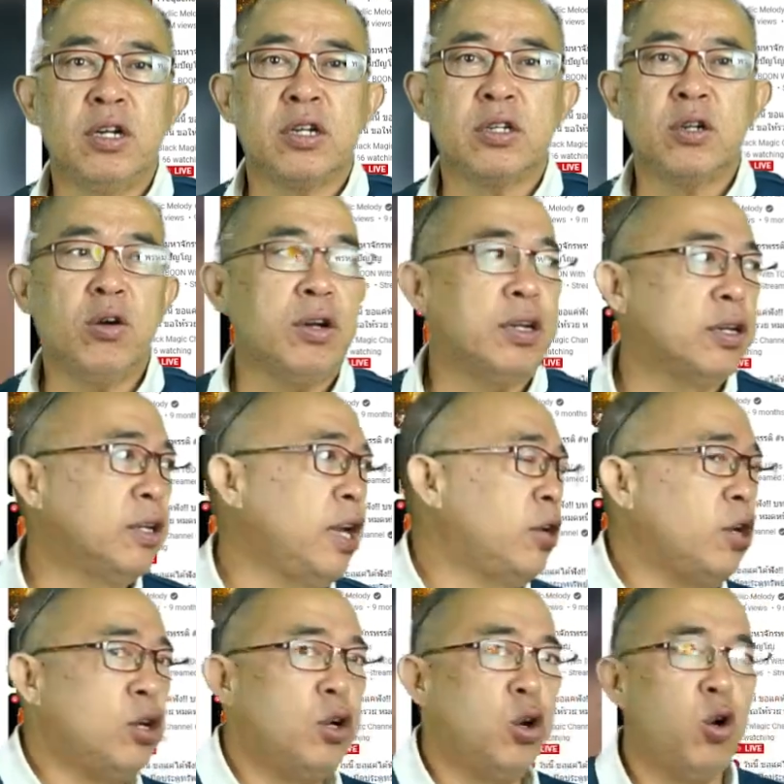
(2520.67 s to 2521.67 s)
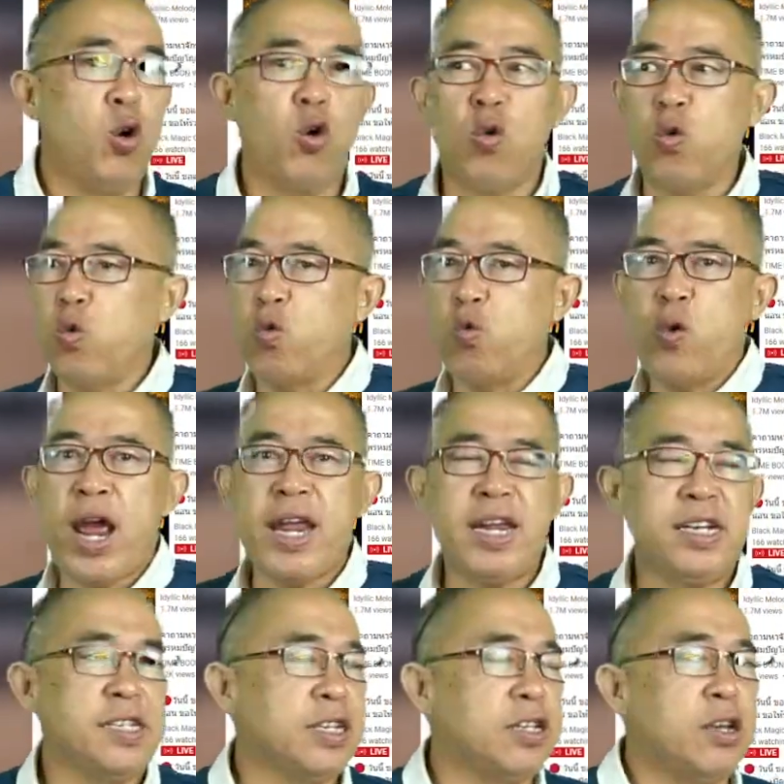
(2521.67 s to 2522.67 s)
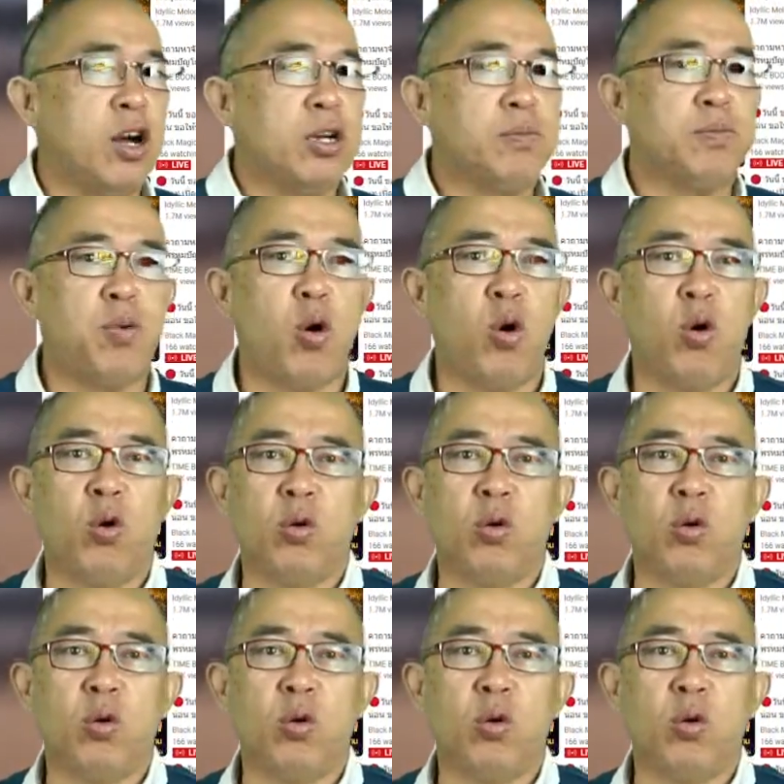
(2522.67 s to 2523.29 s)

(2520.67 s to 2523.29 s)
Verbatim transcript: So they don't know where is the North Pole.